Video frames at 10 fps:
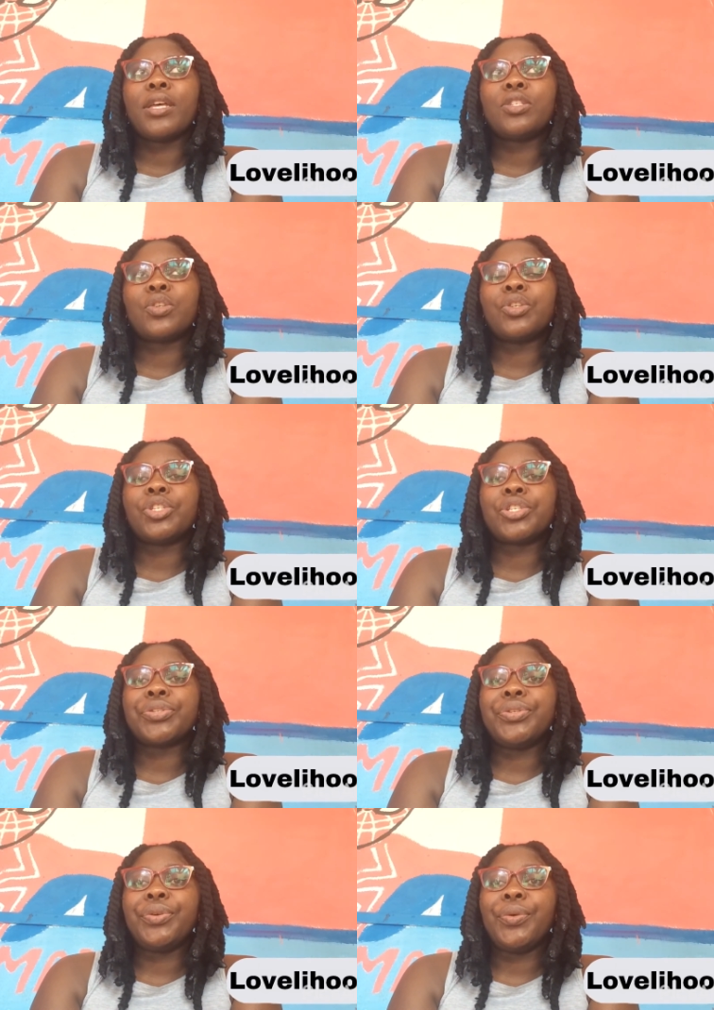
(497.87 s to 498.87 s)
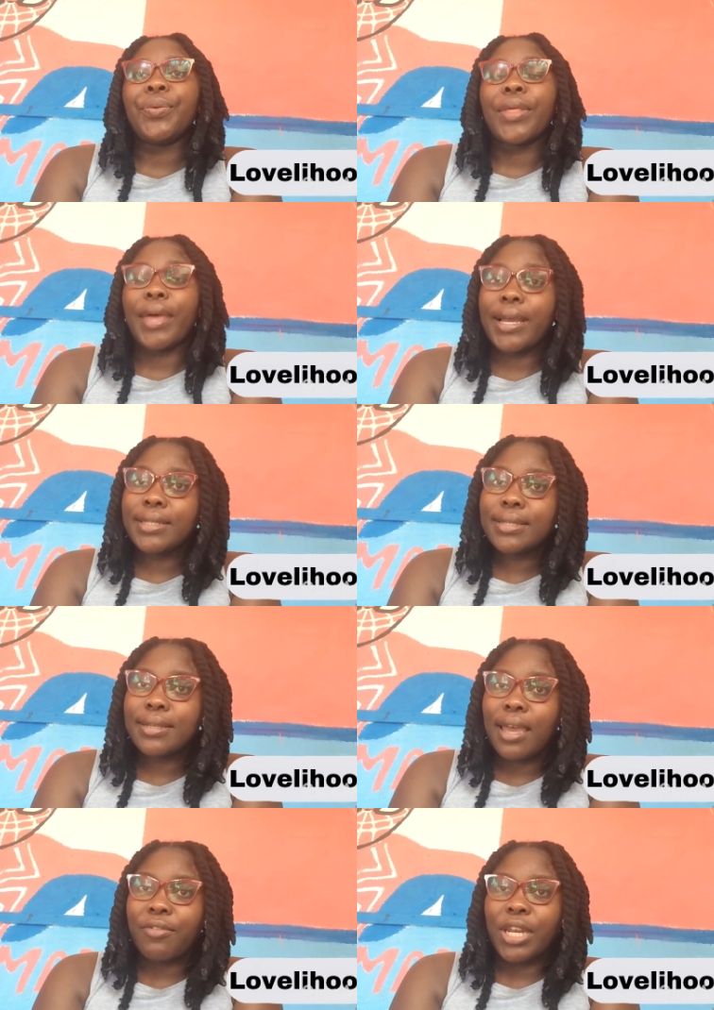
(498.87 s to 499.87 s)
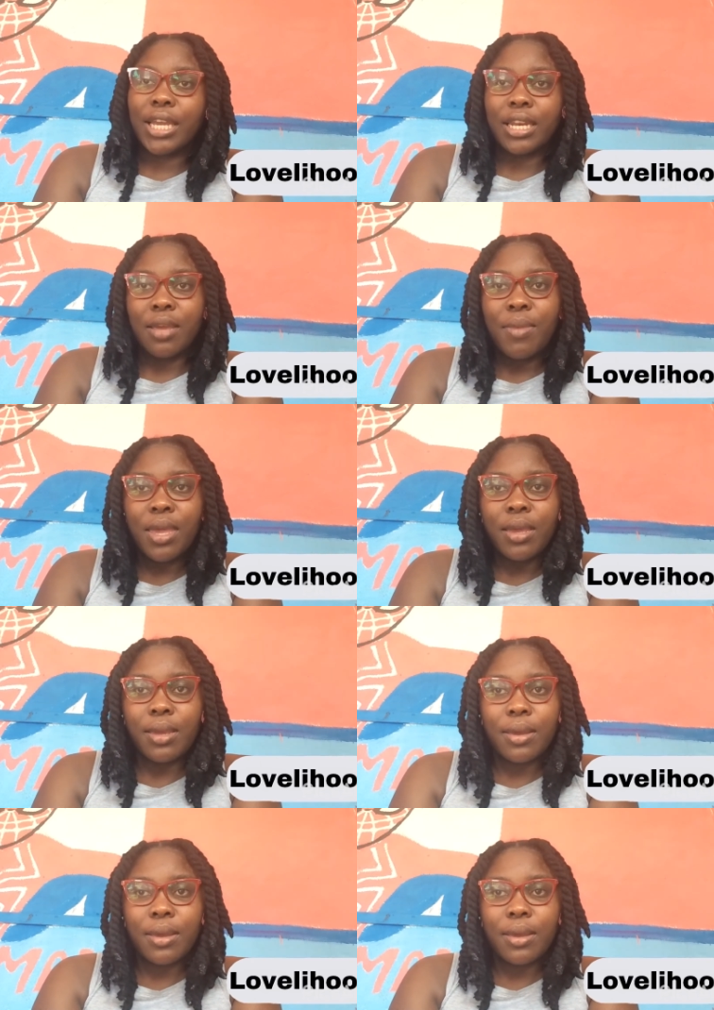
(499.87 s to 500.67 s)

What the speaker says: So just do that. Have an academic